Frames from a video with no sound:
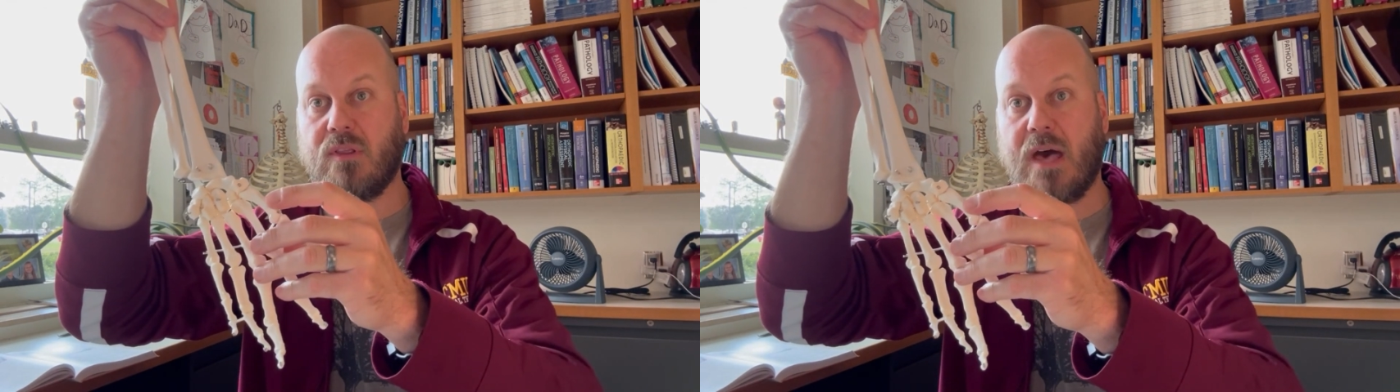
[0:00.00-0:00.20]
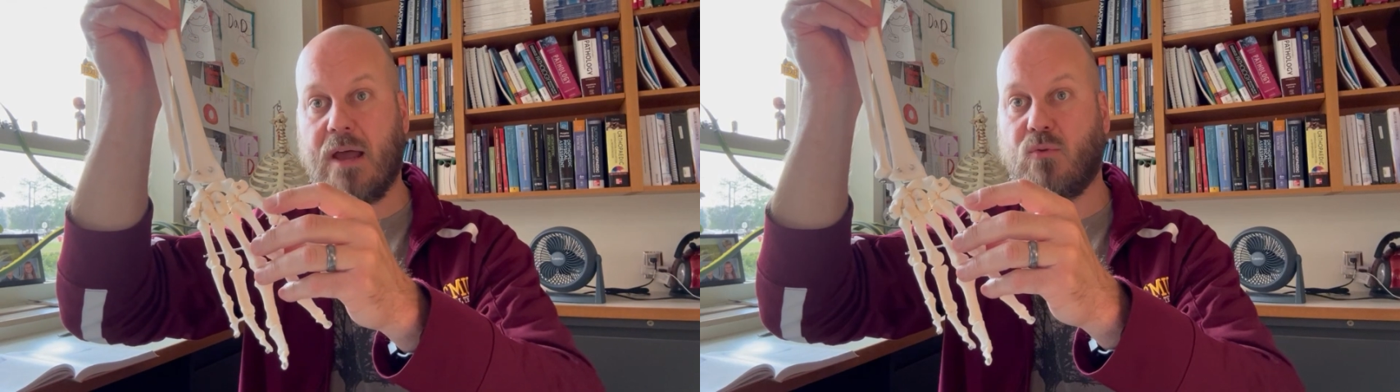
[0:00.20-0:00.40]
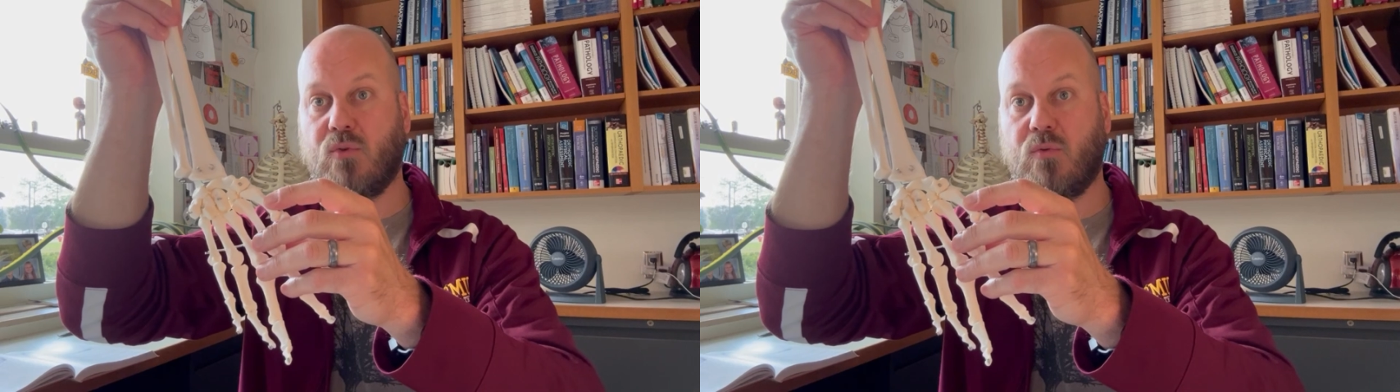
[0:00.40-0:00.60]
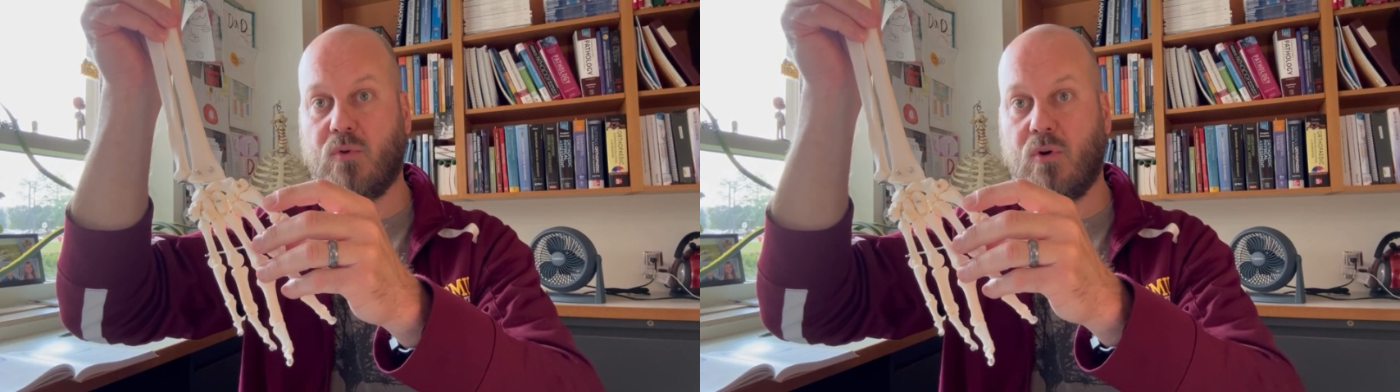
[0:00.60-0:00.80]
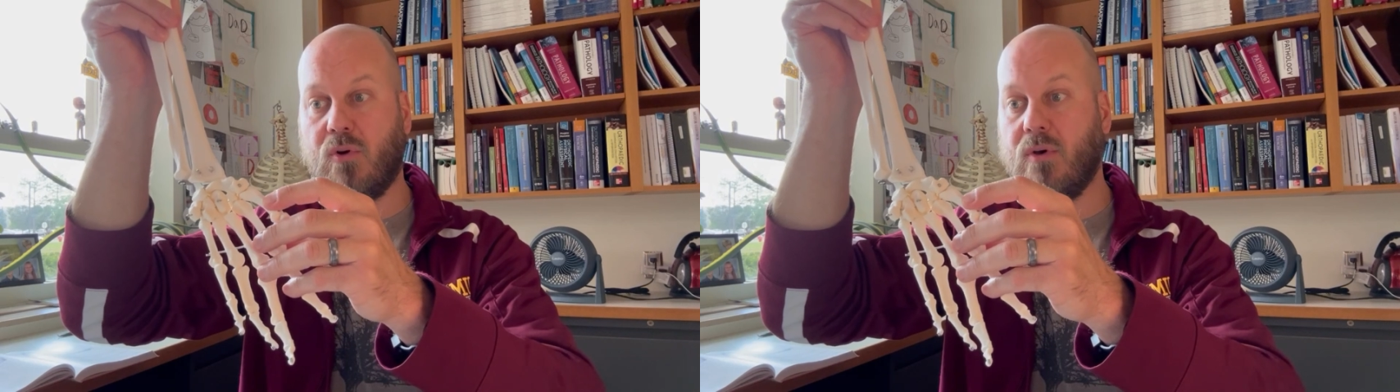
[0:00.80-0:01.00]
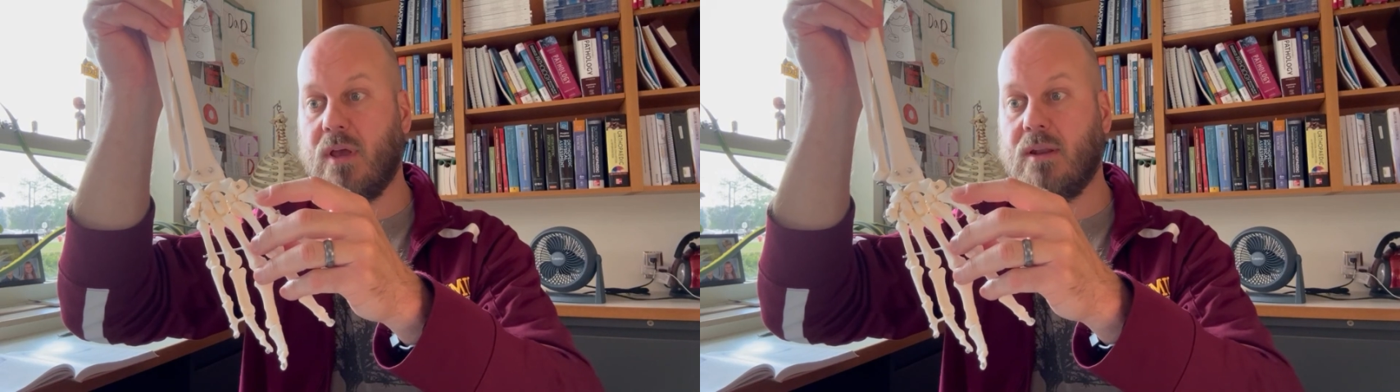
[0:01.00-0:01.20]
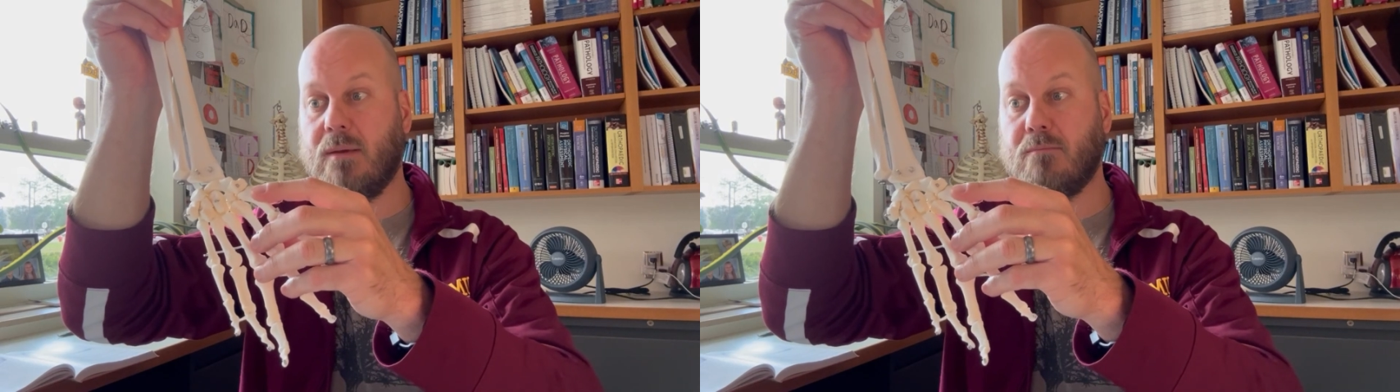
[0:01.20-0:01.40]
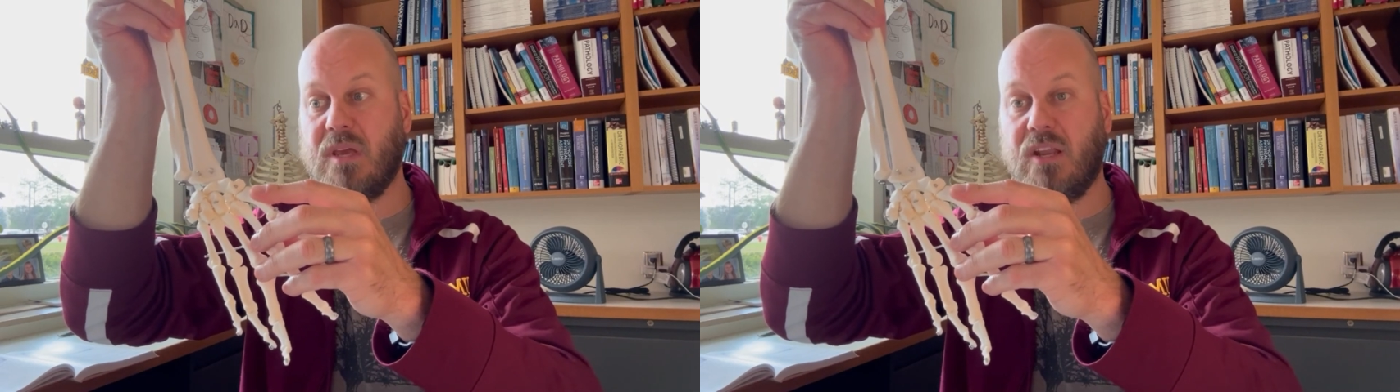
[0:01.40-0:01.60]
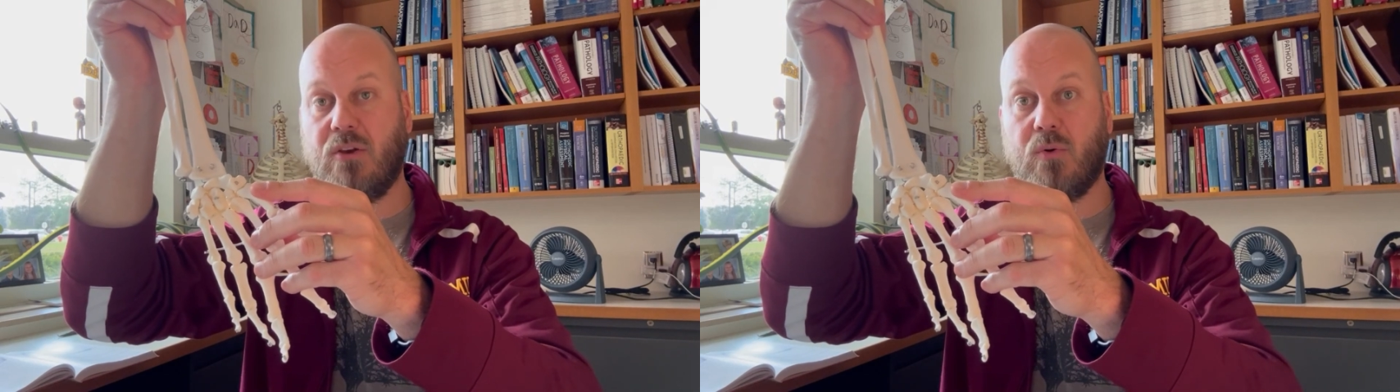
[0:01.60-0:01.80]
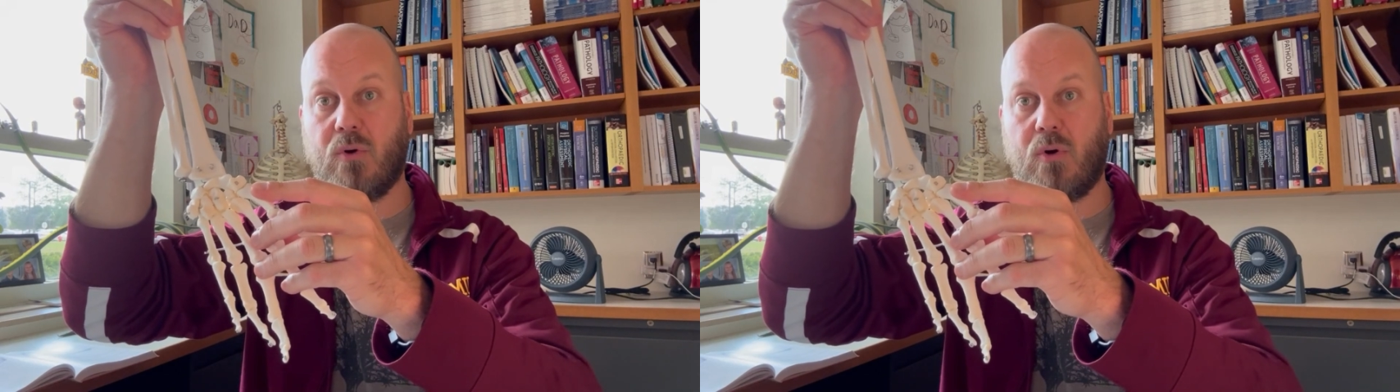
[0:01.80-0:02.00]
lateral roll and a
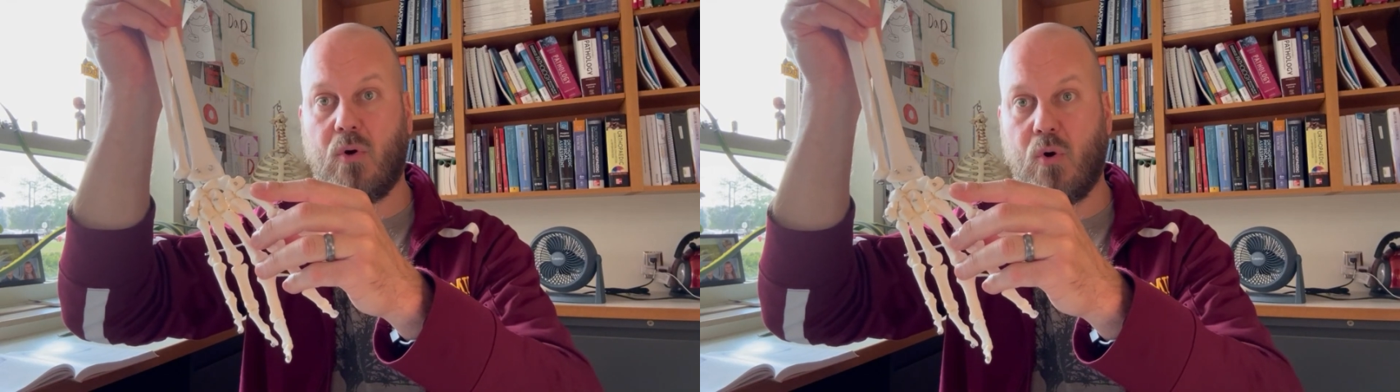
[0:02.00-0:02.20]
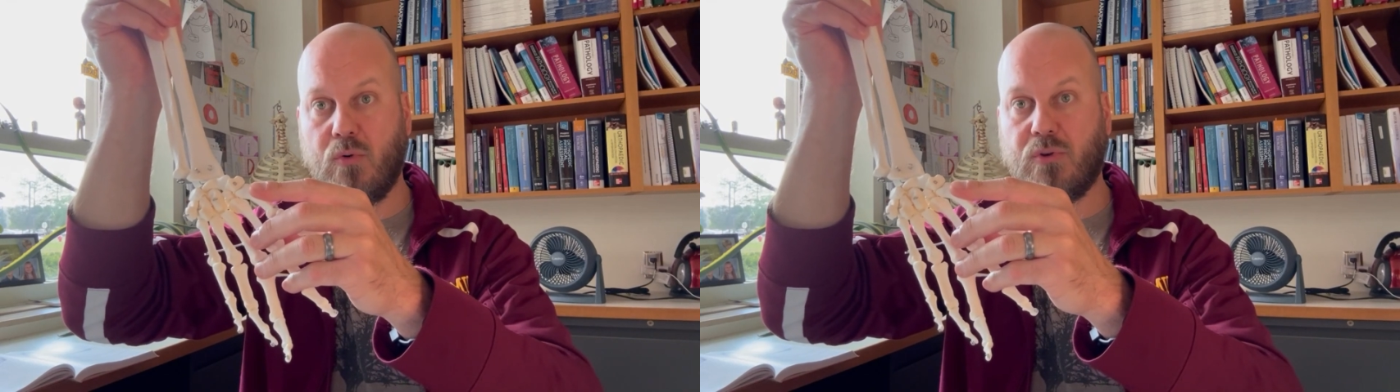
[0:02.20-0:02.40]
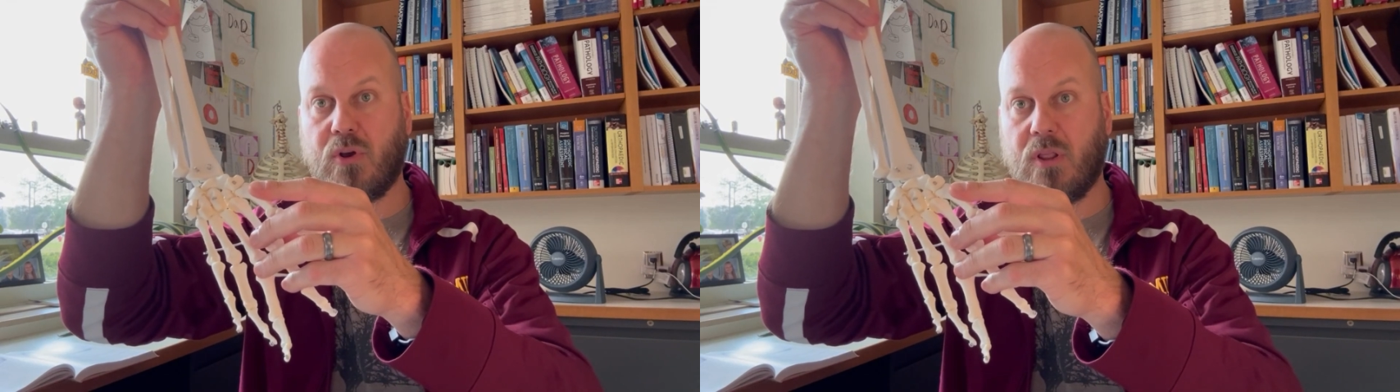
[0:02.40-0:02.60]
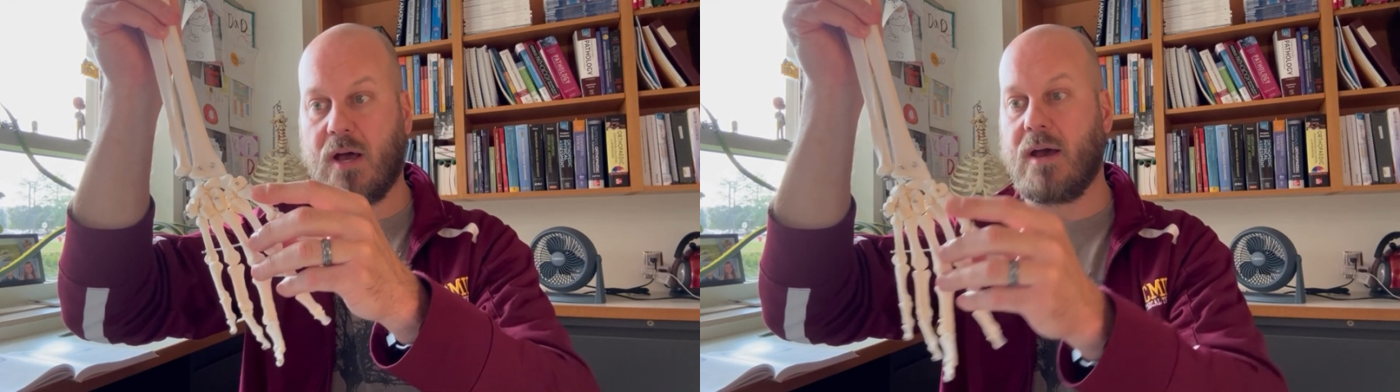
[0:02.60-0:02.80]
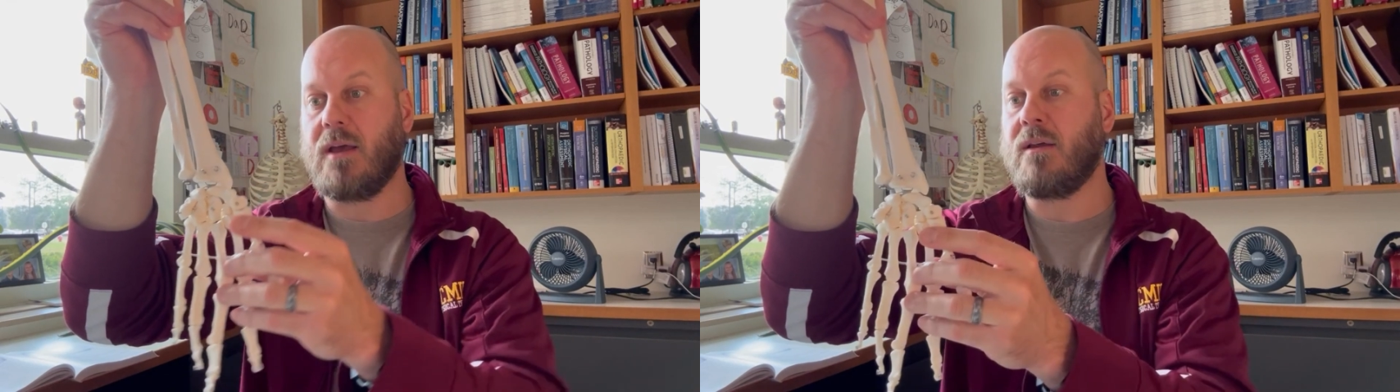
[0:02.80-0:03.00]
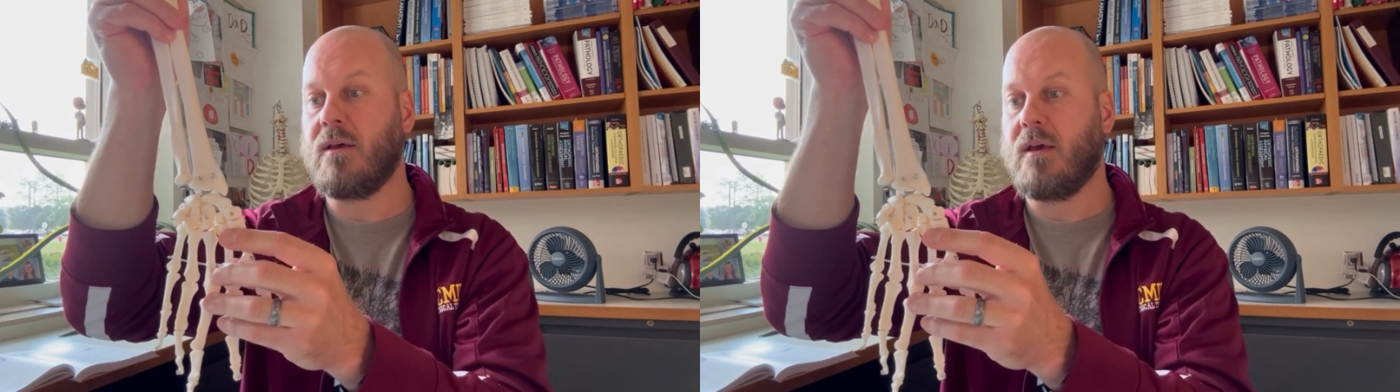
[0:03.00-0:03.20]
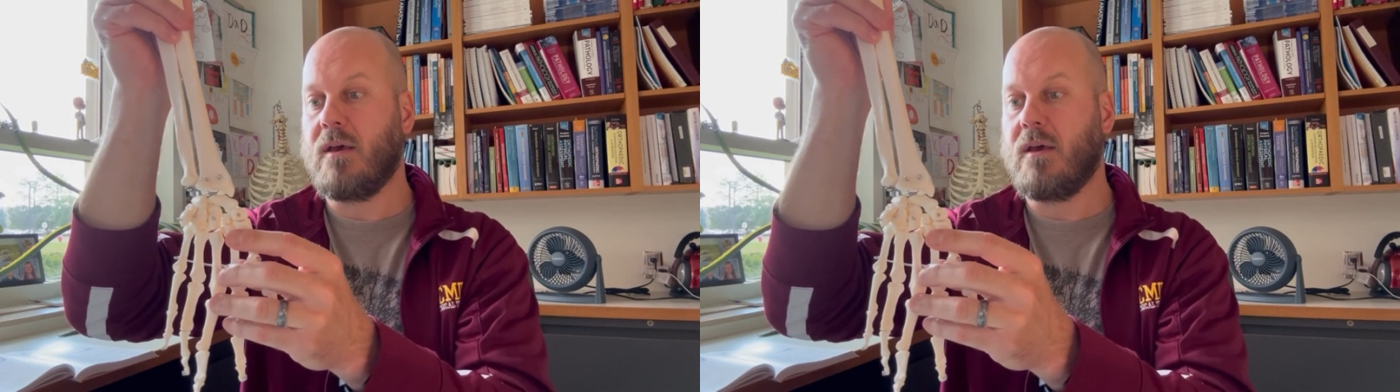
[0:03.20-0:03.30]
medial or ulnar glide.